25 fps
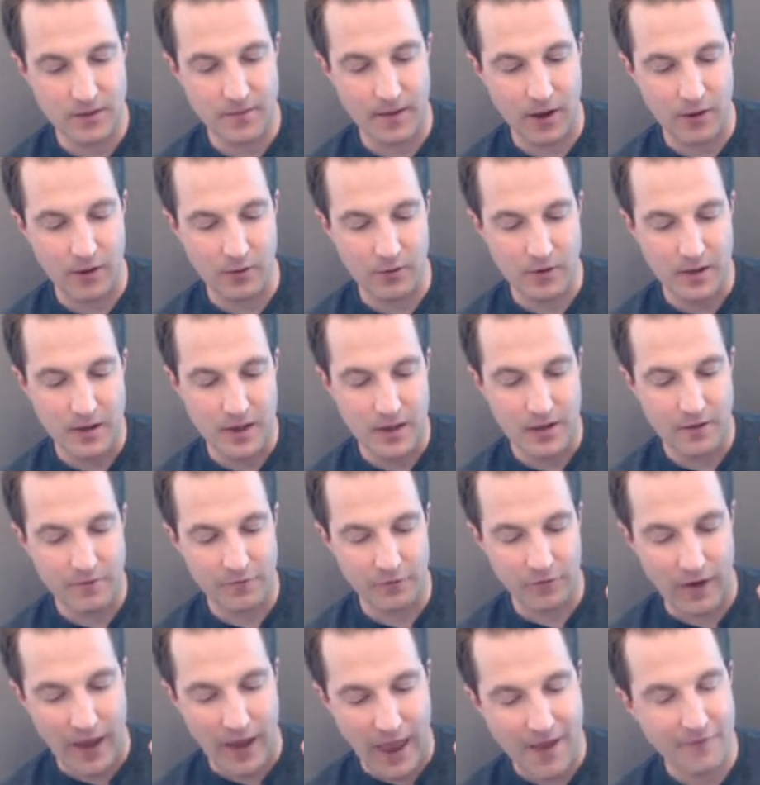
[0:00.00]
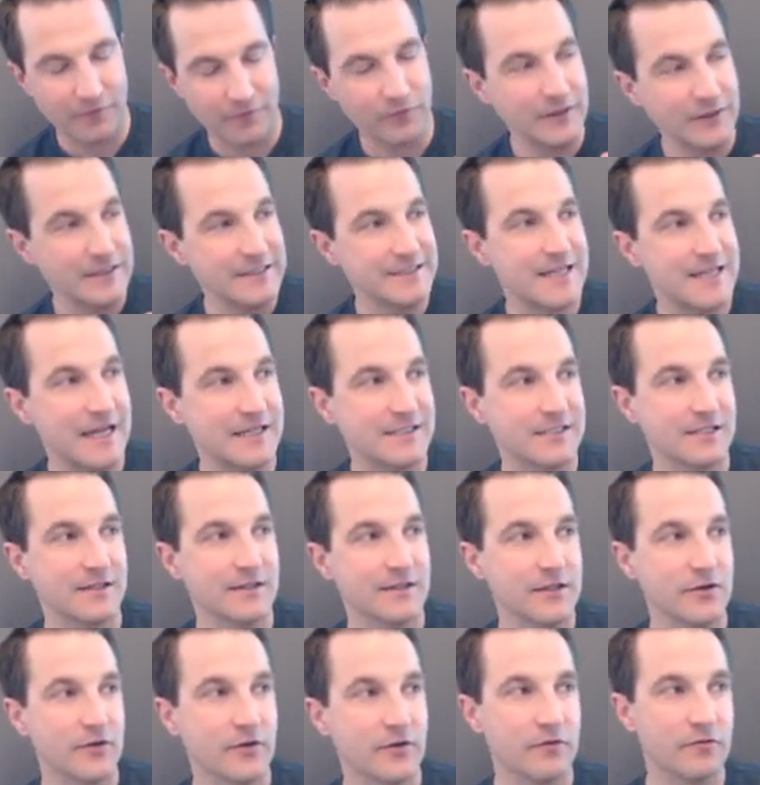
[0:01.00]
about, for every
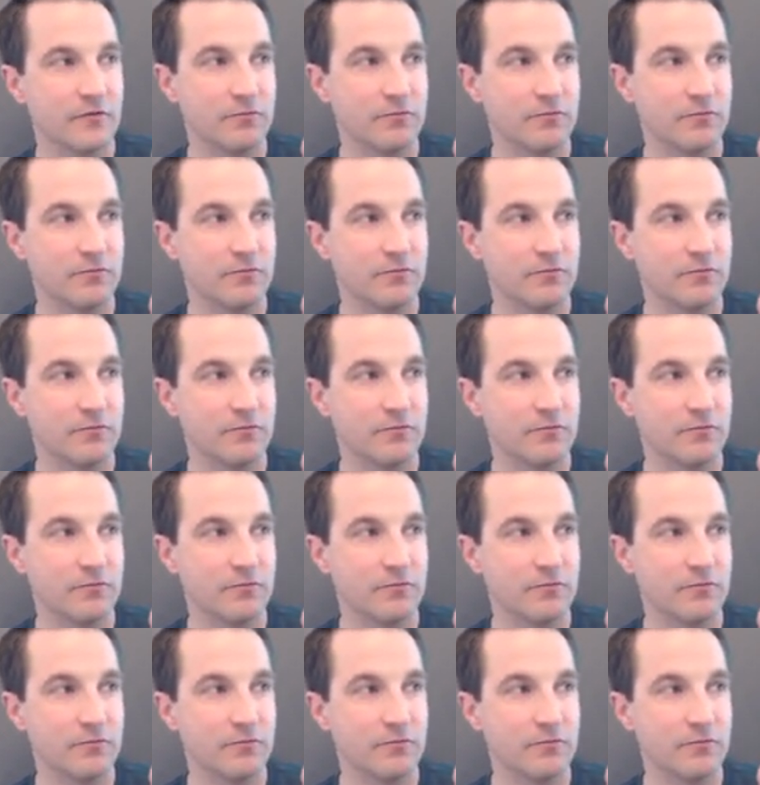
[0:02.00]
deciliter